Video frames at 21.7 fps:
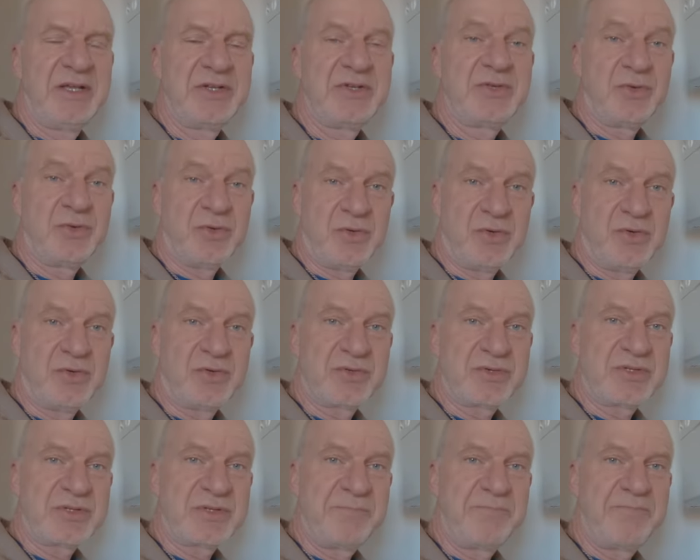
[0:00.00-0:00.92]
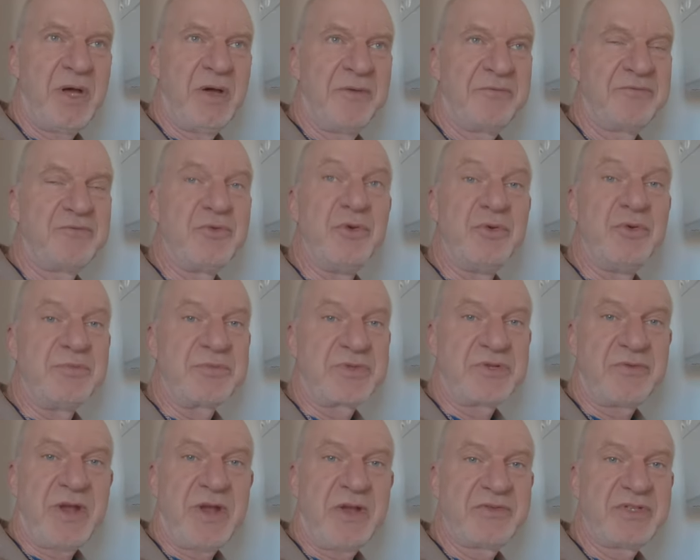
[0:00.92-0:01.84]
doors of rooms
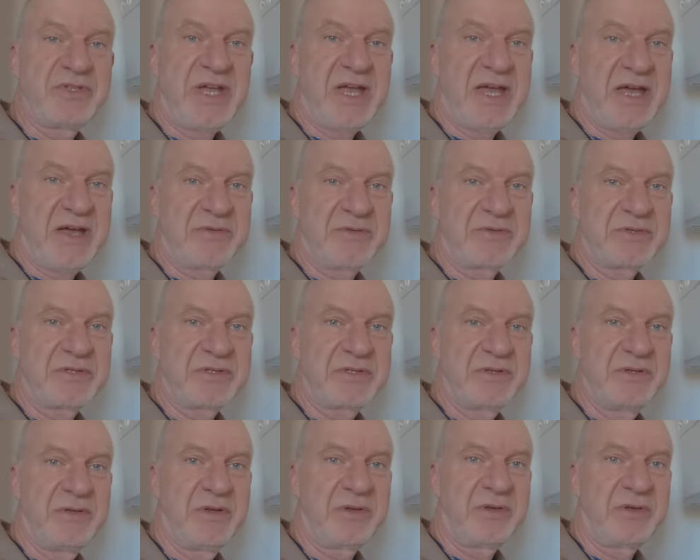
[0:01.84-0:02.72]
around your house.